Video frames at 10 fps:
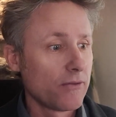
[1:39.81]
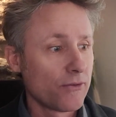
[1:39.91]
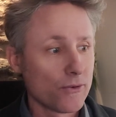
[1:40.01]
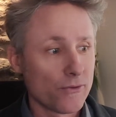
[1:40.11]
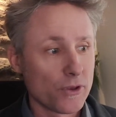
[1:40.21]

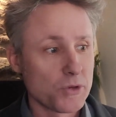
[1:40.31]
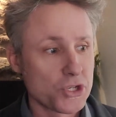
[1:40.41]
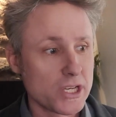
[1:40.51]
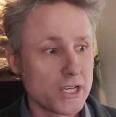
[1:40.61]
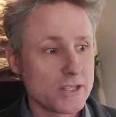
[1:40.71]
for the
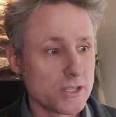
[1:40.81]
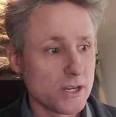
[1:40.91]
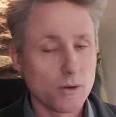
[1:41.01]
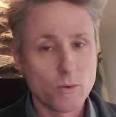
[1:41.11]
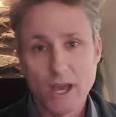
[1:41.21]
machines.
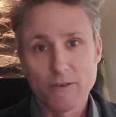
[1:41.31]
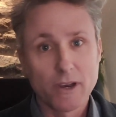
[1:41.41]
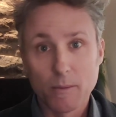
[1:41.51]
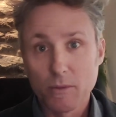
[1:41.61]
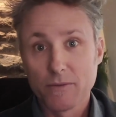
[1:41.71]
We have a
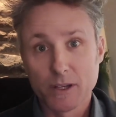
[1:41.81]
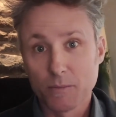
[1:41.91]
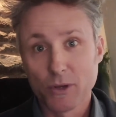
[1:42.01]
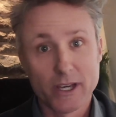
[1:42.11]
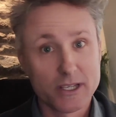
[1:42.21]
number
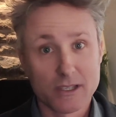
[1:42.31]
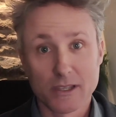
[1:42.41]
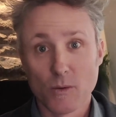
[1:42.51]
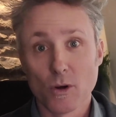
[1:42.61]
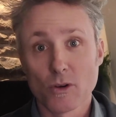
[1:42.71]
in place.
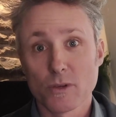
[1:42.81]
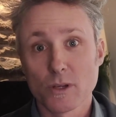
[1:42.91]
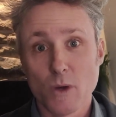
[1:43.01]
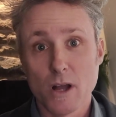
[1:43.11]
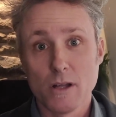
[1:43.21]
They work
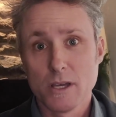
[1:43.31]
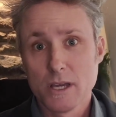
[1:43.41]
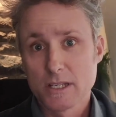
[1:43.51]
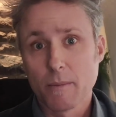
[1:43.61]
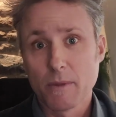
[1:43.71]
really well.
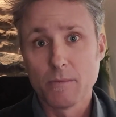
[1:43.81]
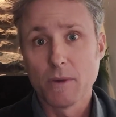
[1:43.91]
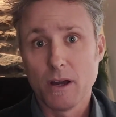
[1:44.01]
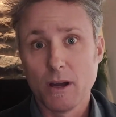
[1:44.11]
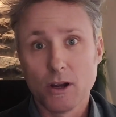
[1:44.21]
Some of them
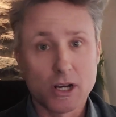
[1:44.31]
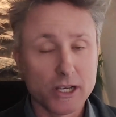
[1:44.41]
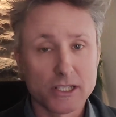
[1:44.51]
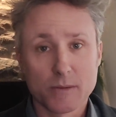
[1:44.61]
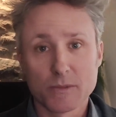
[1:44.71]
are
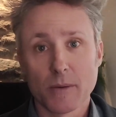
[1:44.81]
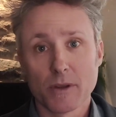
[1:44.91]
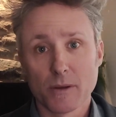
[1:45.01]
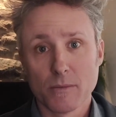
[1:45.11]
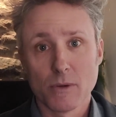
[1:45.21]
custom. Some
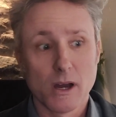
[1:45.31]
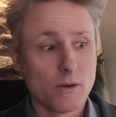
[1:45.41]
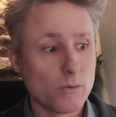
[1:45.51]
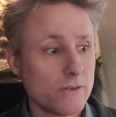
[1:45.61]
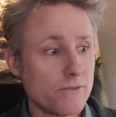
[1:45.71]
of them
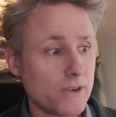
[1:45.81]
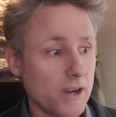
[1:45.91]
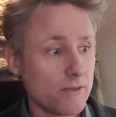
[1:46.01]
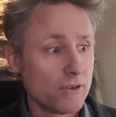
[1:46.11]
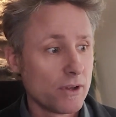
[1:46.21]
we've
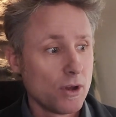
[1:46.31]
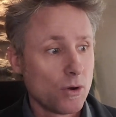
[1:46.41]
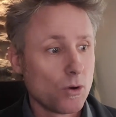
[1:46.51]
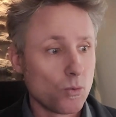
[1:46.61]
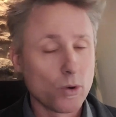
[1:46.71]
kind of
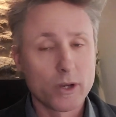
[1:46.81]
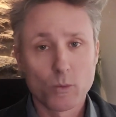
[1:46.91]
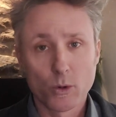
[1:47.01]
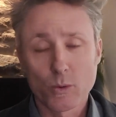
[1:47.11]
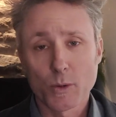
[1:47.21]

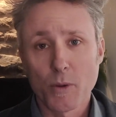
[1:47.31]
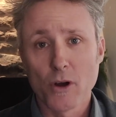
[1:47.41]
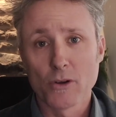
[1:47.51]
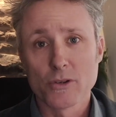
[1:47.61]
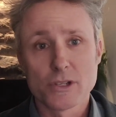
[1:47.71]
worked with
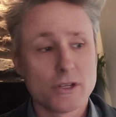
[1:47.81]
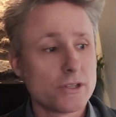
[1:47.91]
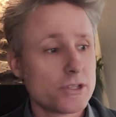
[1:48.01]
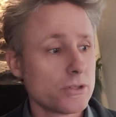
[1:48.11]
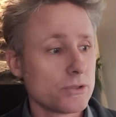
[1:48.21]
partners
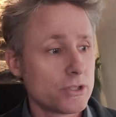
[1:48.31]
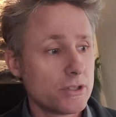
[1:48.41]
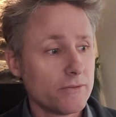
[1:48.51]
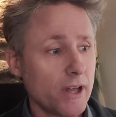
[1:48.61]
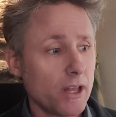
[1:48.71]
to
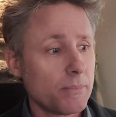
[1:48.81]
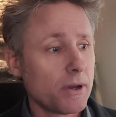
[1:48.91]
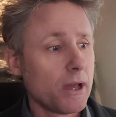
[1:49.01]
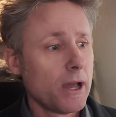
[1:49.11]
develop.